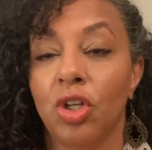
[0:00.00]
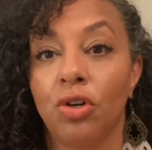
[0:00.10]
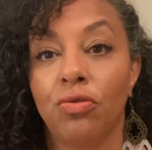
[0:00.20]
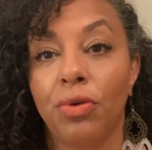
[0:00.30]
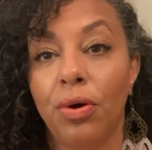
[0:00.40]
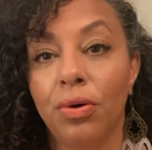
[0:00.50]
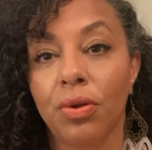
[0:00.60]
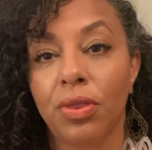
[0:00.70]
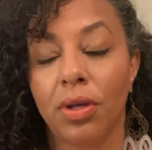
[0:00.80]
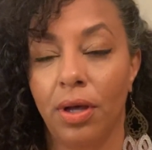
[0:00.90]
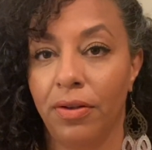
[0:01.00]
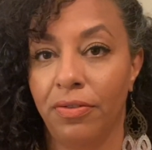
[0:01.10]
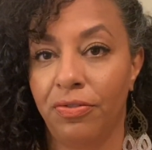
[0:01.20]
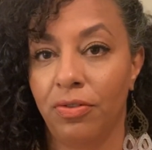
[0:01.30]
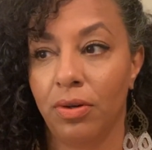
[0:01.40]
growth
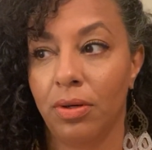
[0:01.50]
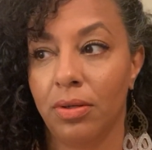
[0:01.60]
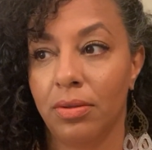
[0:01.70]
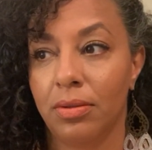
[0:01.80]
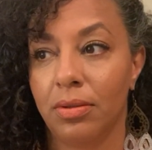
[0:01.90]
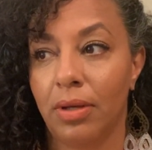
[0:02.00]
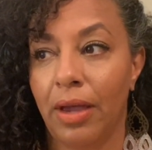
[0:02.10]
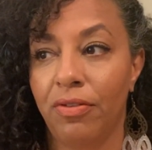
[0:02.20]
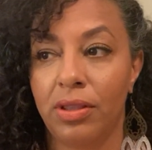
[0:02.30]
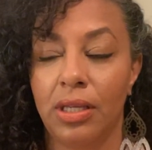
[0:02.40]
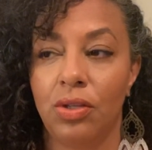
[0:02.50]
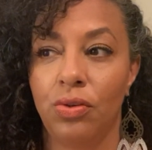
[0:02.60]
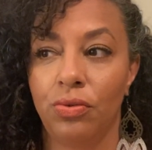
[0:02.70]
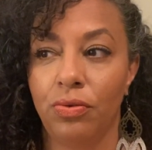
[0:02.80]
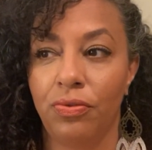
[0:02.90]
of everything
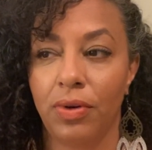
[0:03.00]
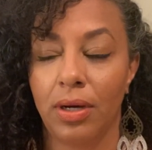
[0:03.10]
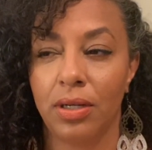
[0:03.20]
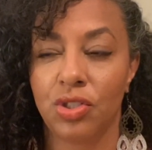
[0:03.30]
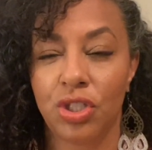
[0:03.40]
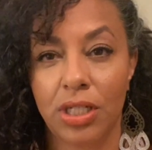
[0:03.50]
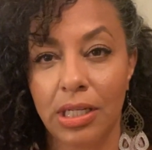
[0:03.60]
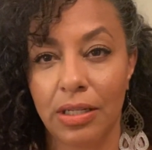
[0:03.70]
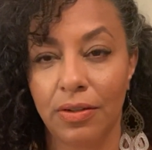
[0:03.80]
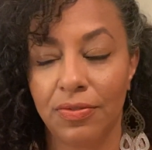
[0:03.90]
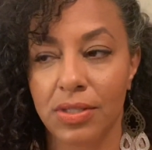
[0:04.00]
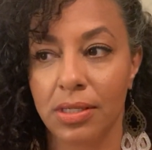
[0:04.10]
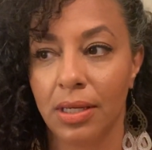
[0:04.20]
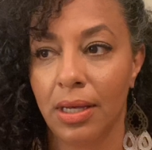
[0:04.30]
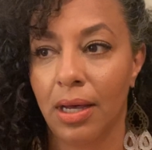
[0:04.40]
you've achieved.
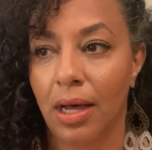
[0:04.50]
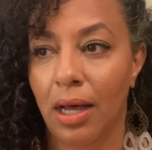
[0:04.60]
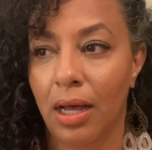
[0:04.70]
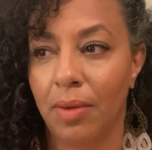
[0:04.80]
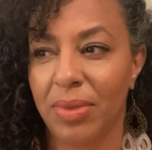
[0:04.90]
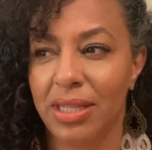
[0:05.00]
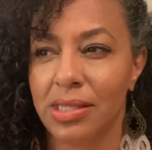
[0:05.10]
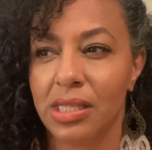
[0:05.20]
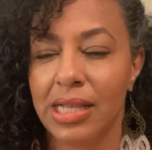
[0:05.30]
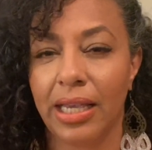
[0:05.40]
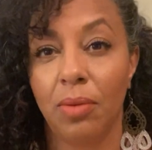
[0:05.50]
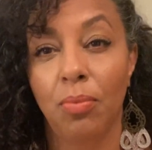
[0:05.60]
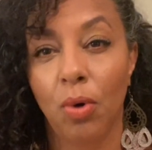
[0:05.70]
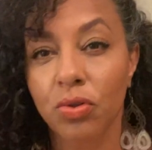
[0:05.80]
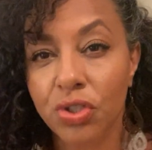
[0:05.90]
And this is like
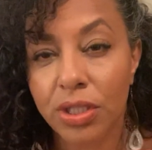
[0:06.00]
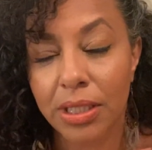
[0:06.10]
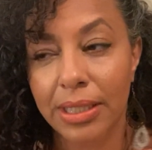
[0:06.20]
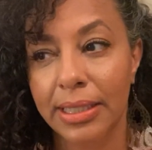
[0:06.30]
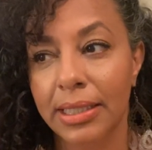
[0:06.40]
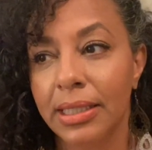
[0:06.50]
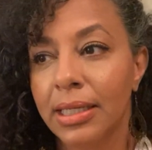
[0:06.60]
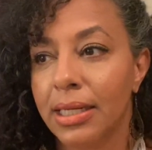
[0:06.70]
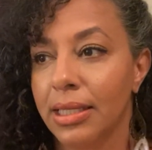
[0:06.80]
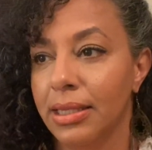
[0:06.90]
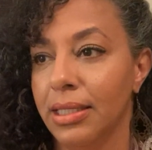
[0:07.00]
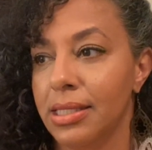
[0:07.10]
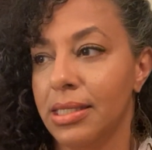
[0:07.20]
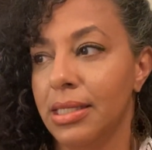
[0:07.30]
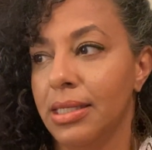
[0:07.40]
emotionally,
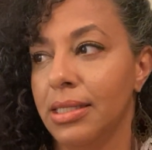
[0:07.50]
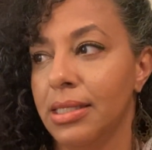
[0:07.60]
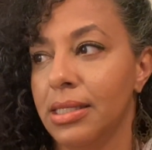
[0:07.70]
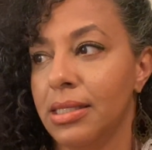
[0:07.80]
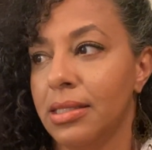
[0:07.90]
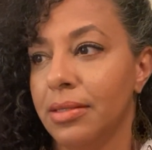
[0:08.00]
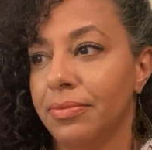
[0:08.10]
this is